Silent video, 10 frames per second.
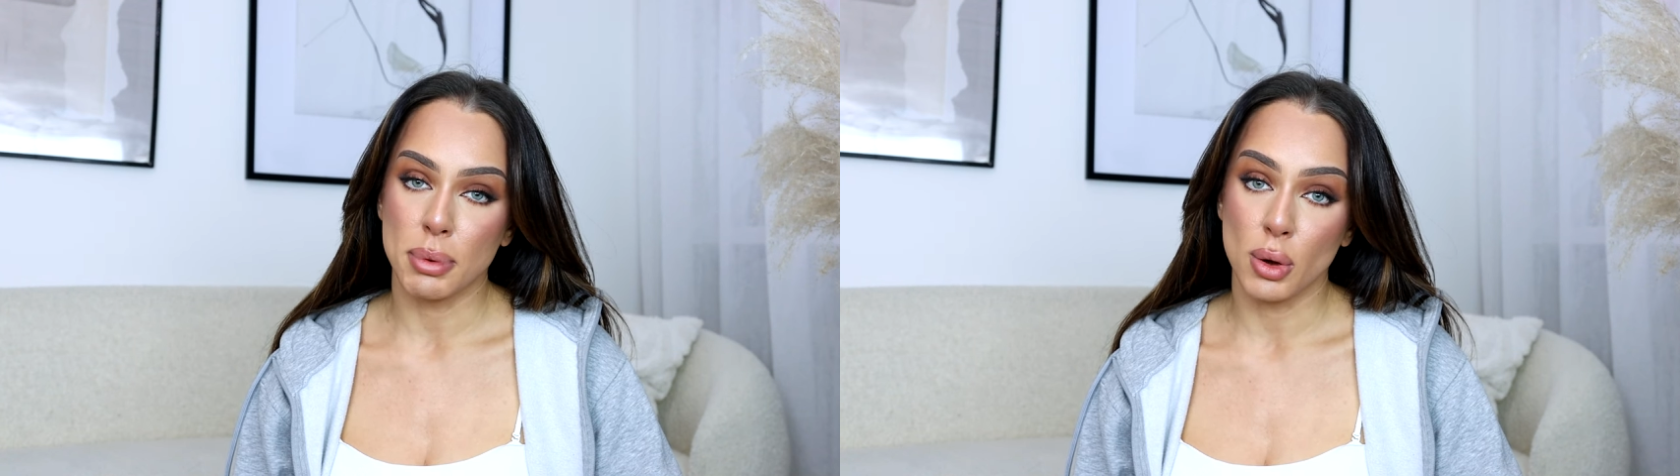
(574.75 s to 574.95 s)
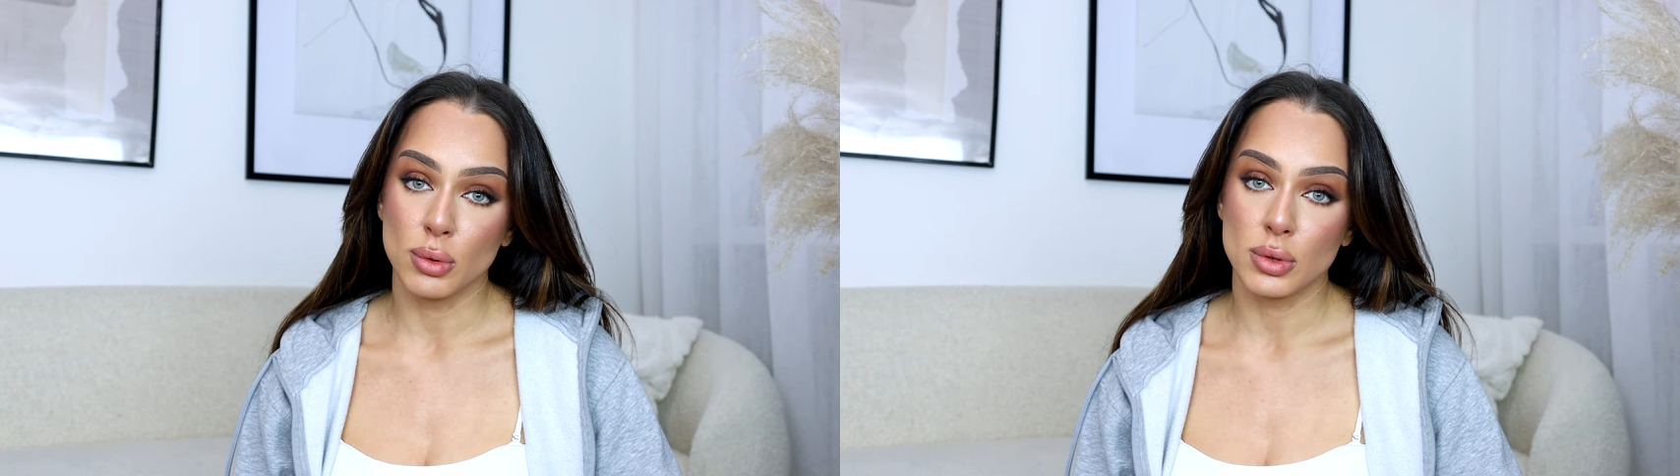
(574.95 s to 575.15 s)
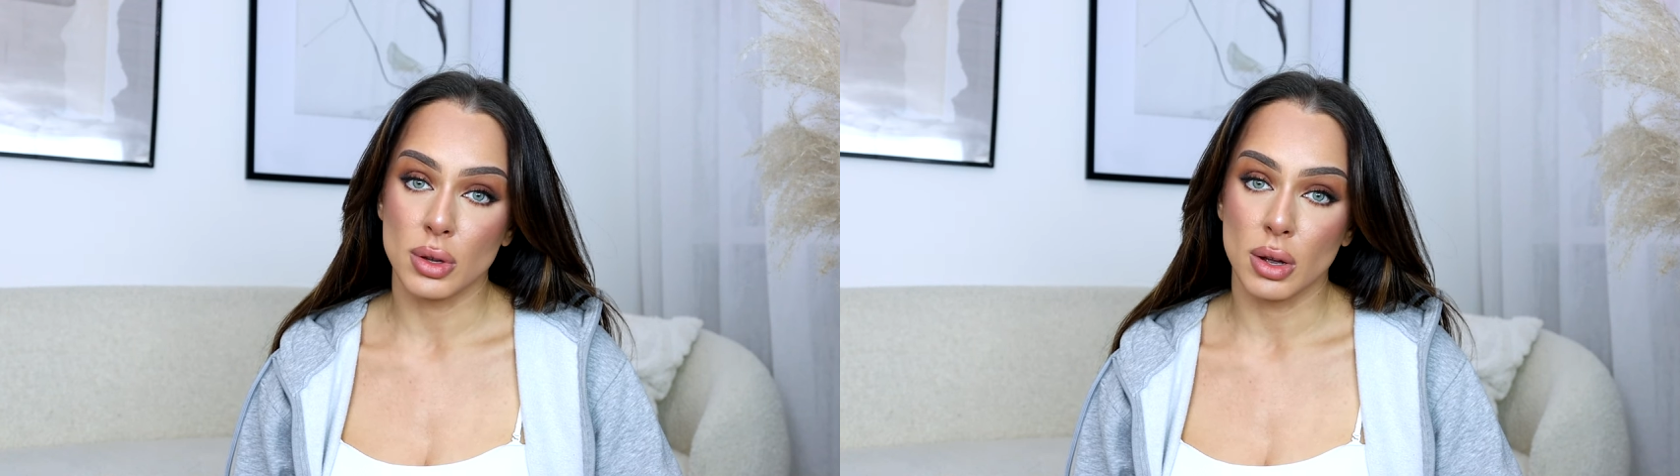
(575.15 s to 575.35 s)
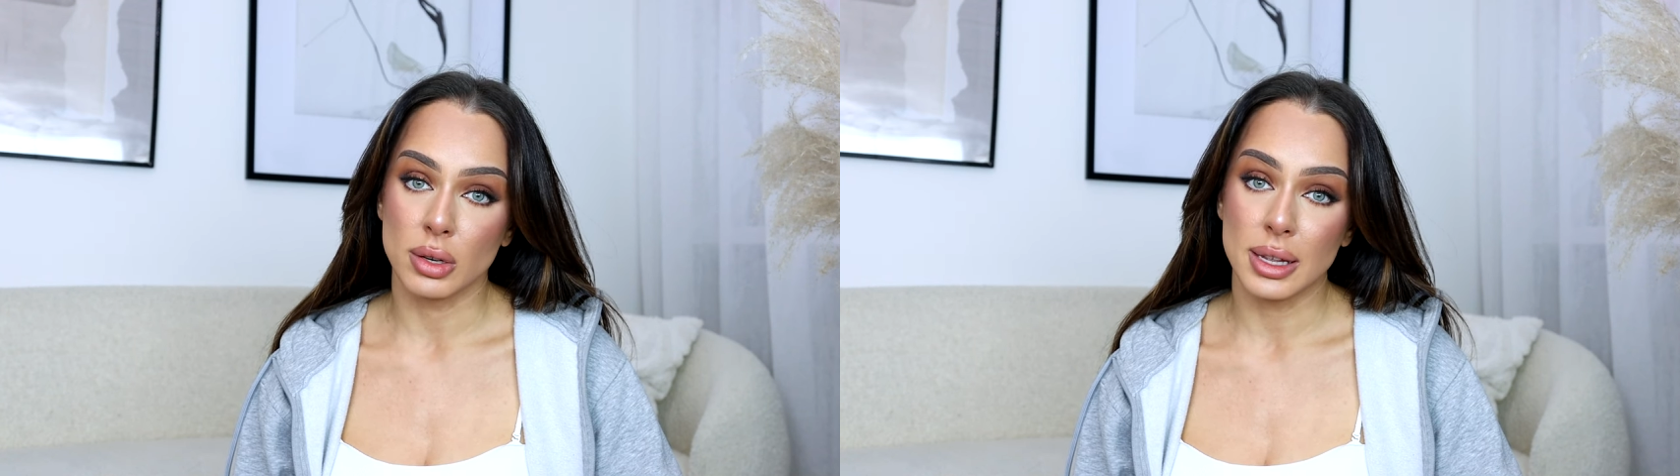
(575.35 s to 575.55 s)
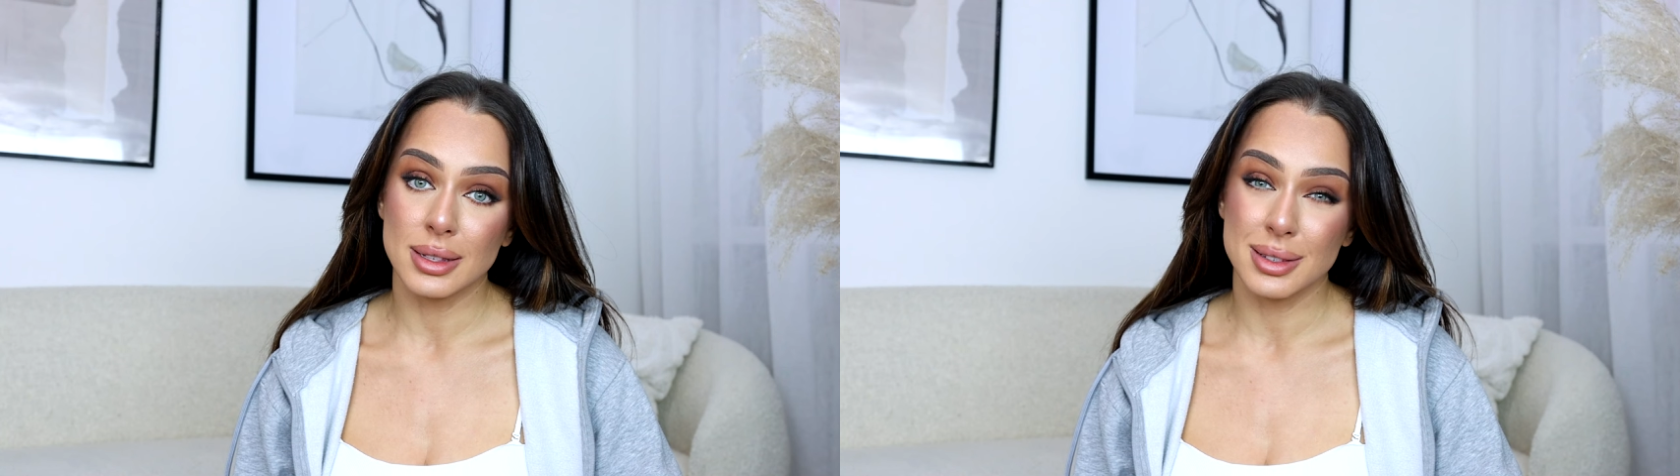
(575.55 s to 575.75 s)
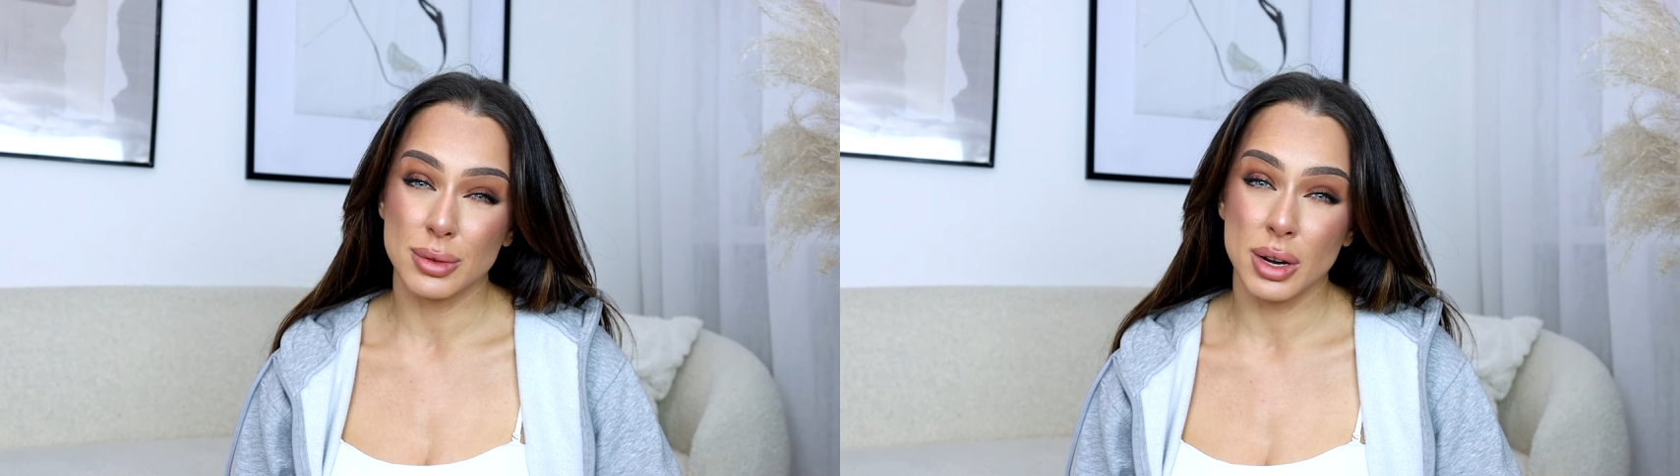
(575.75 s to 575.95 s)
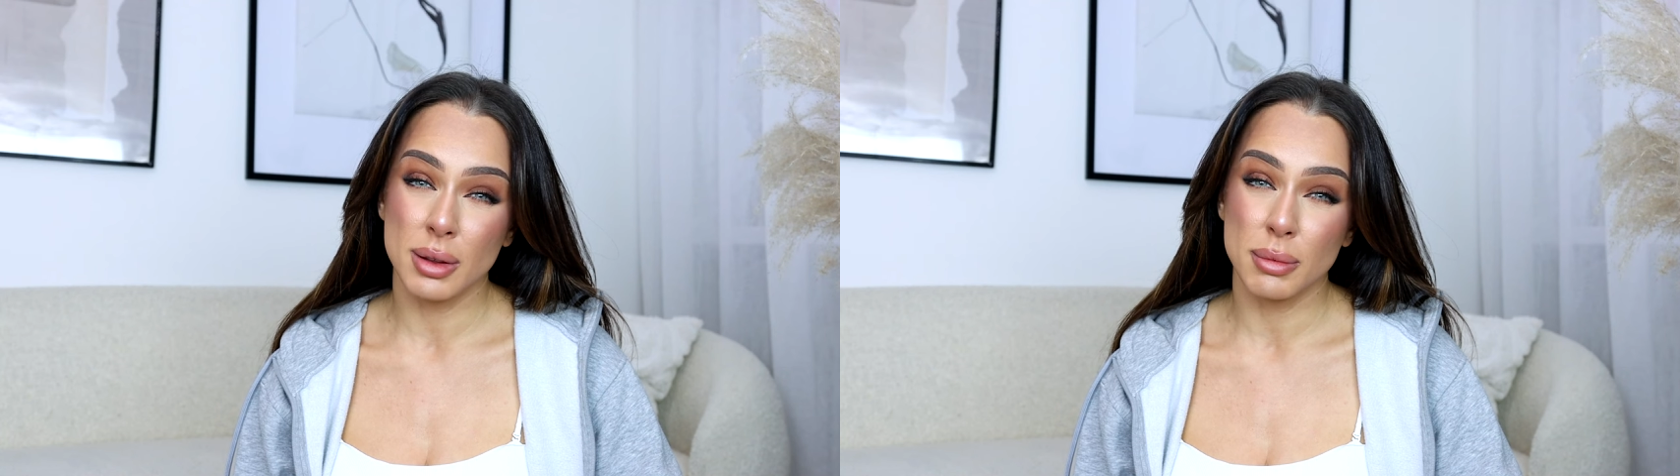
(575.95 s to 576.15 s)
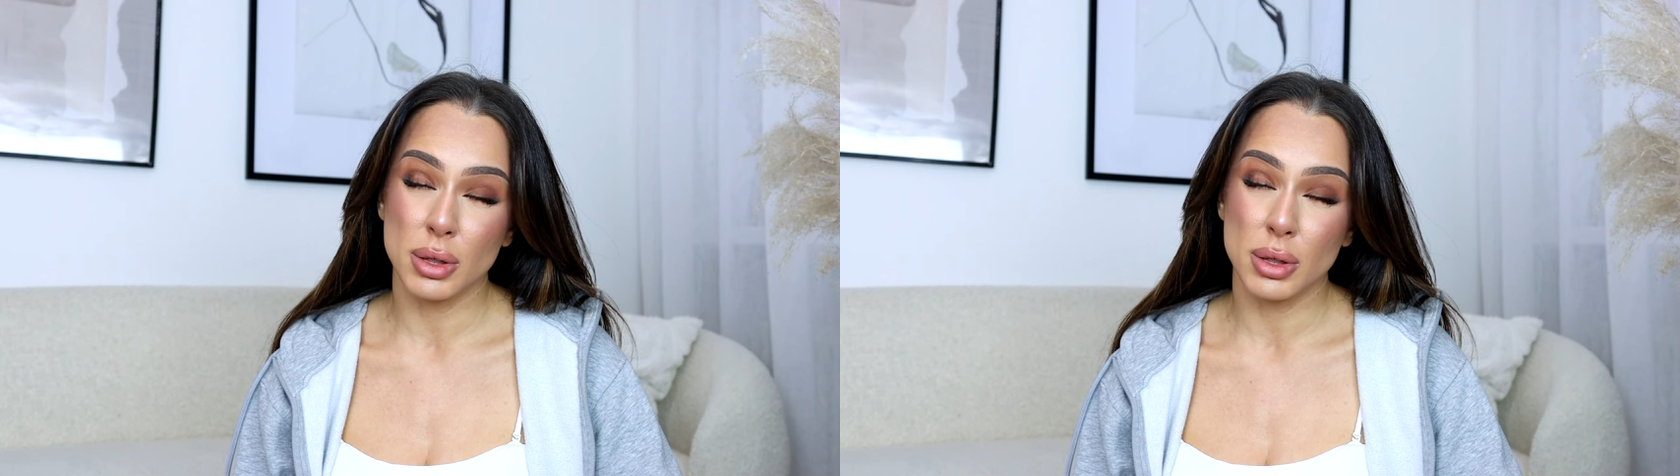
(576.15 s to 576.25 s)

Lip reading: post on Instagram,